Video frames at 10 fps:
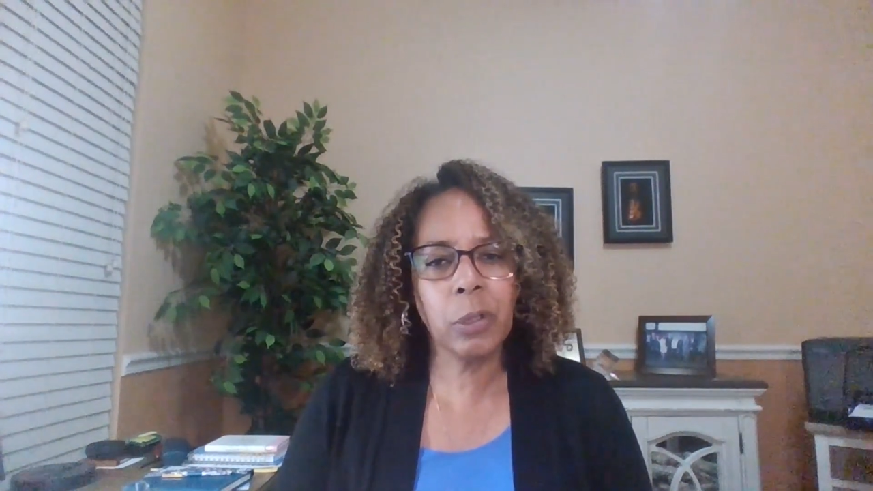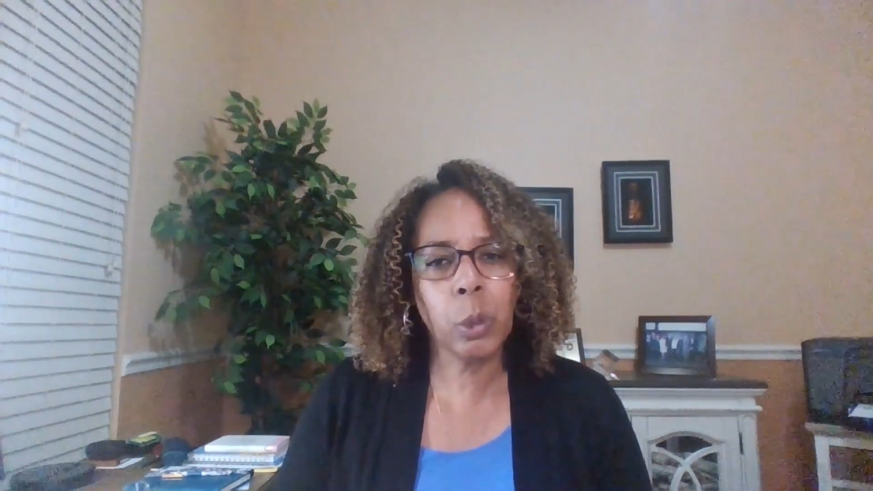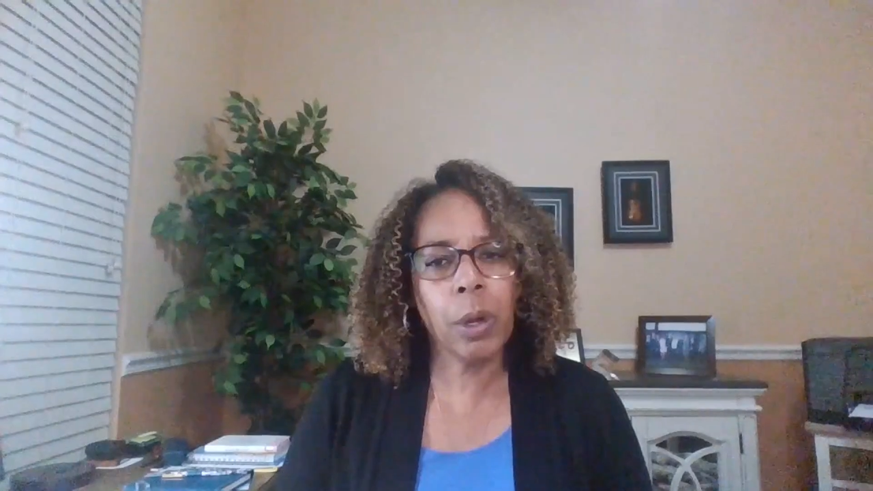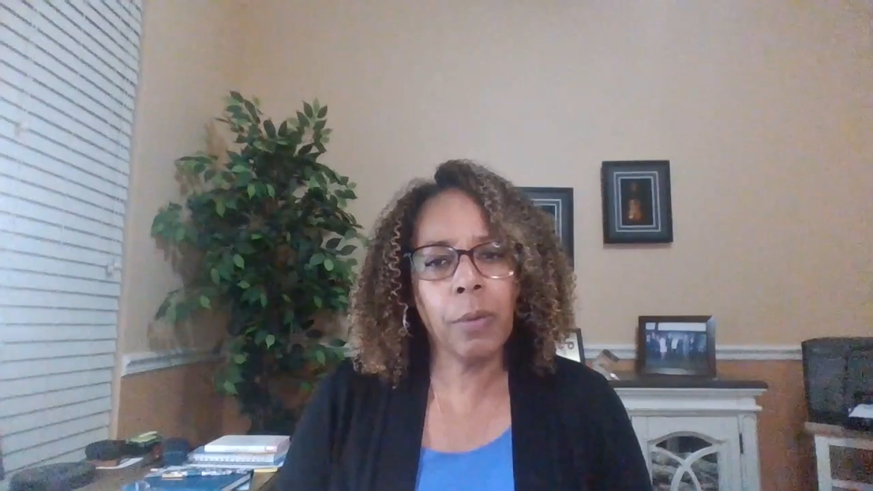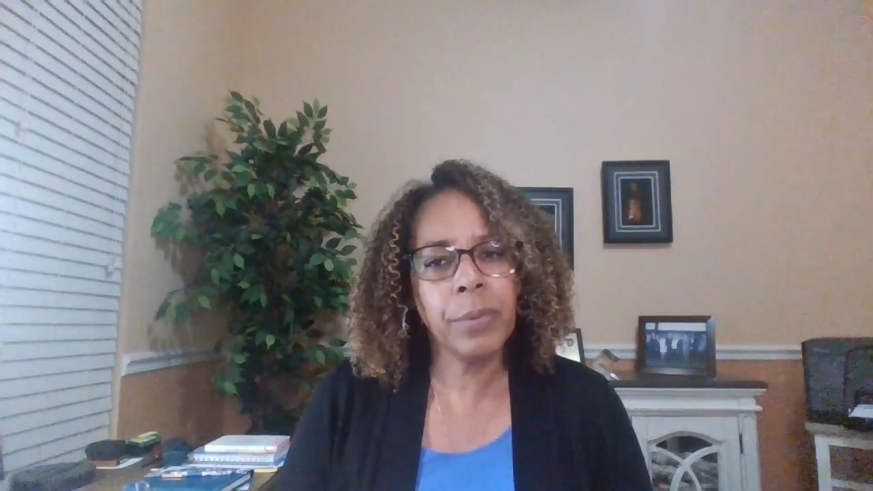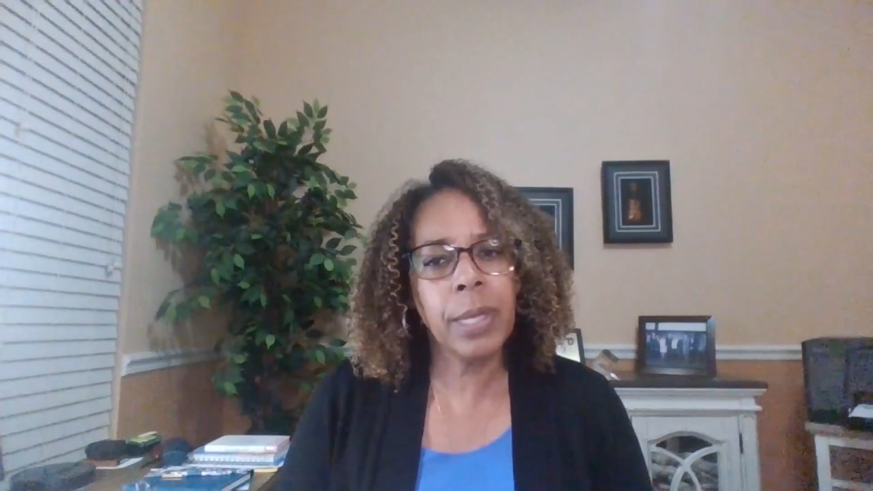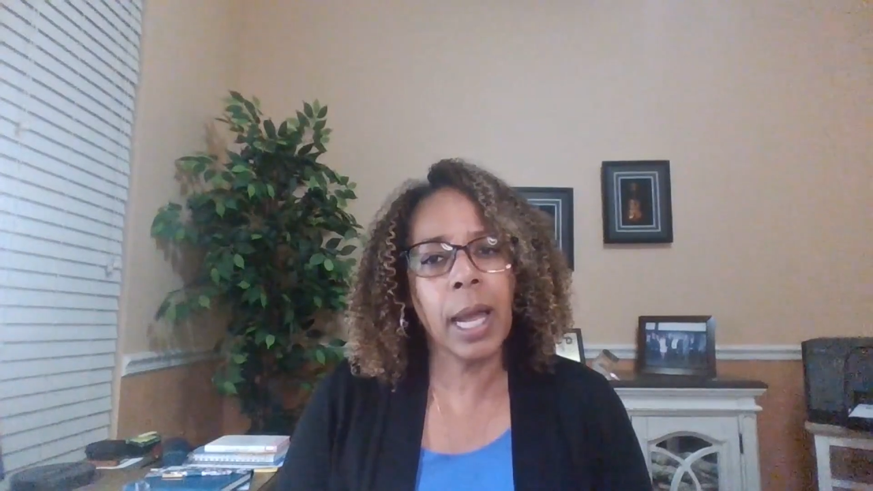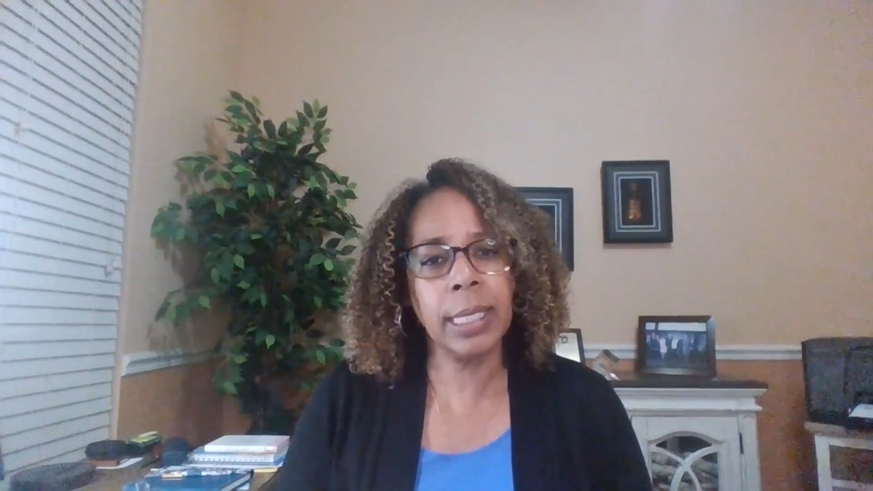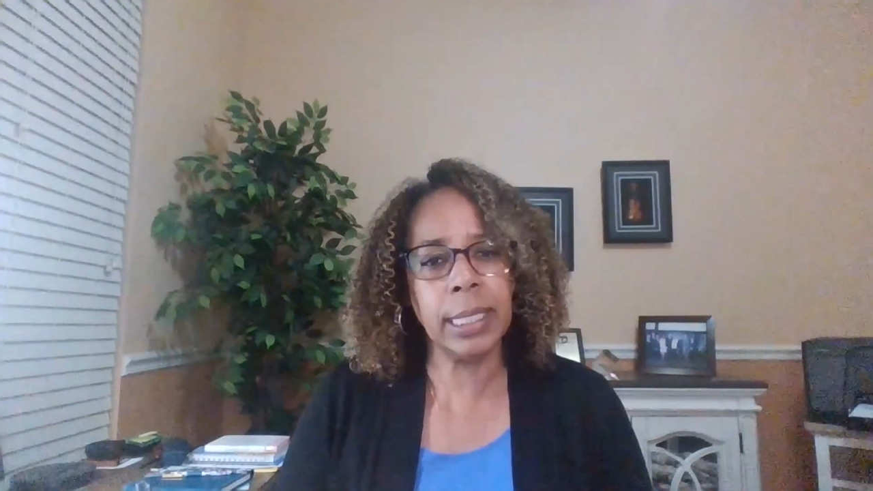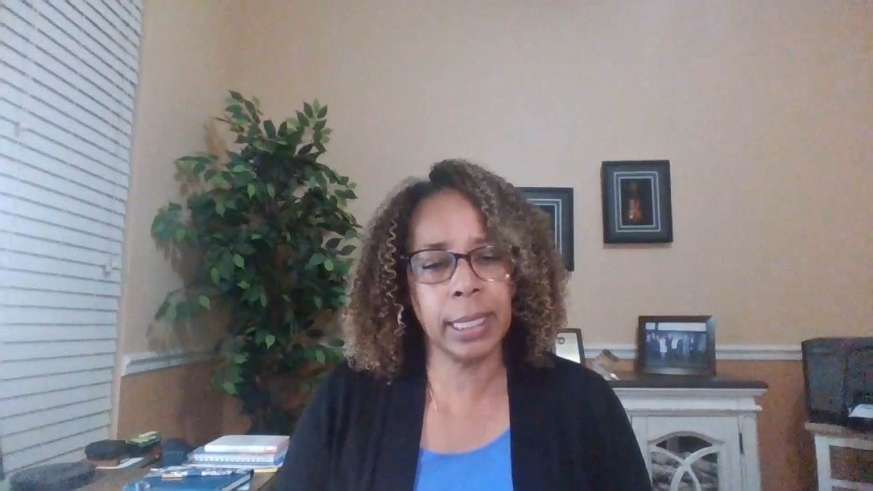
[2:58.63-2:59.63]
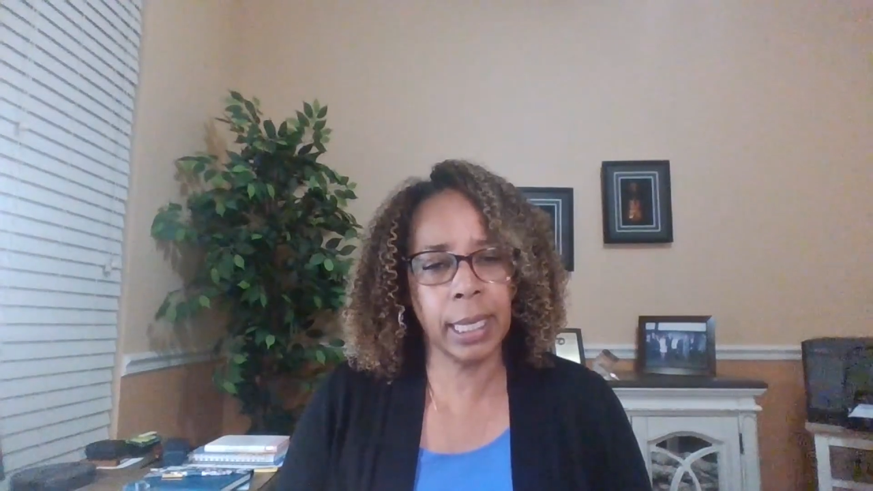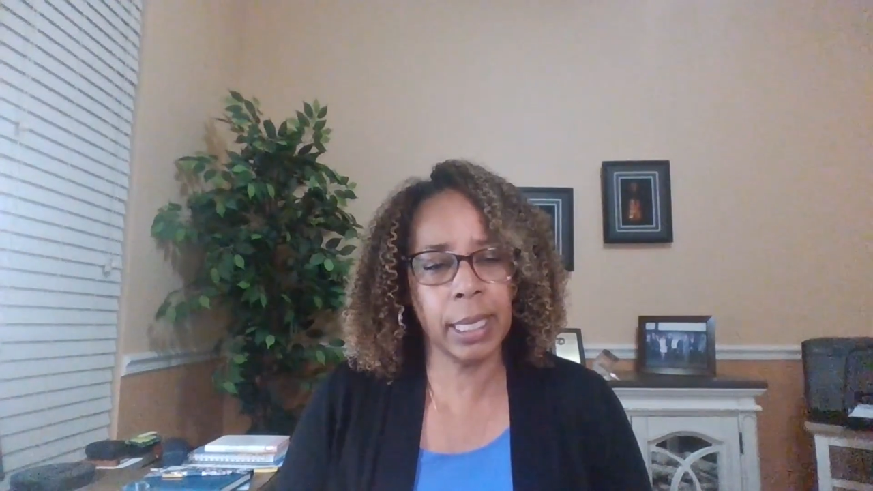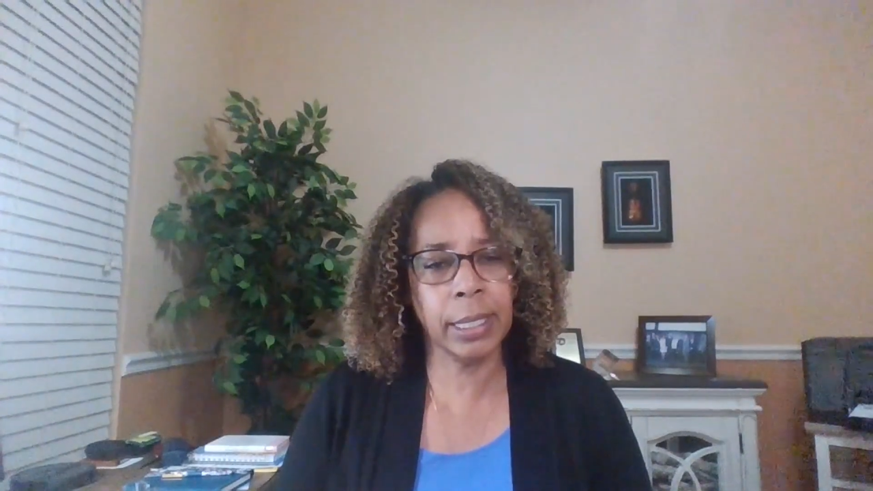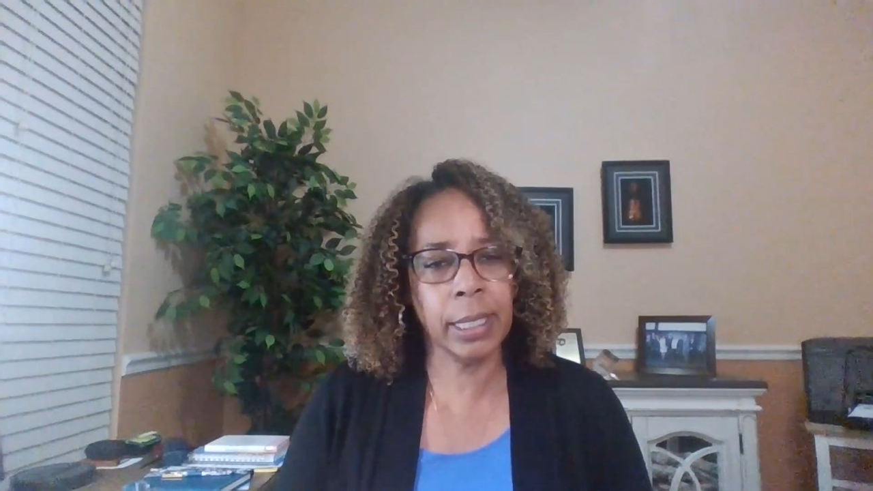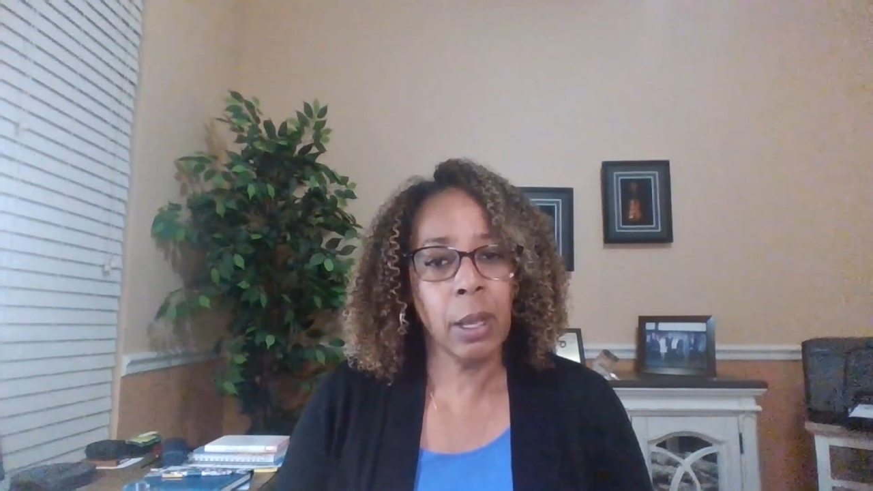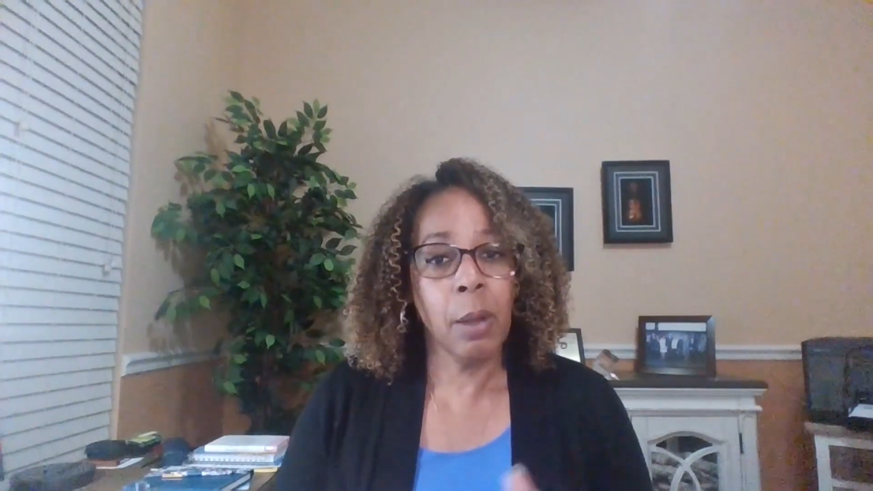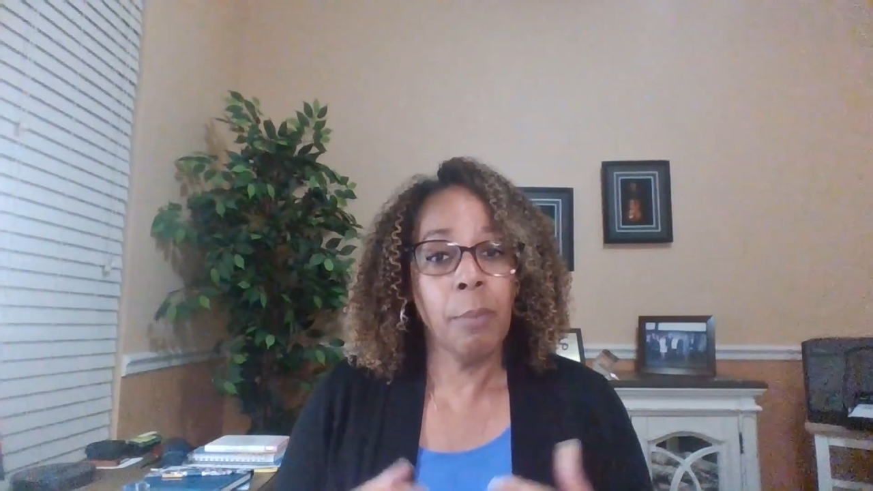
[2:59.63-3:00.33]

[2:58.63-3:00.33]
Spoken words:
12:9 says,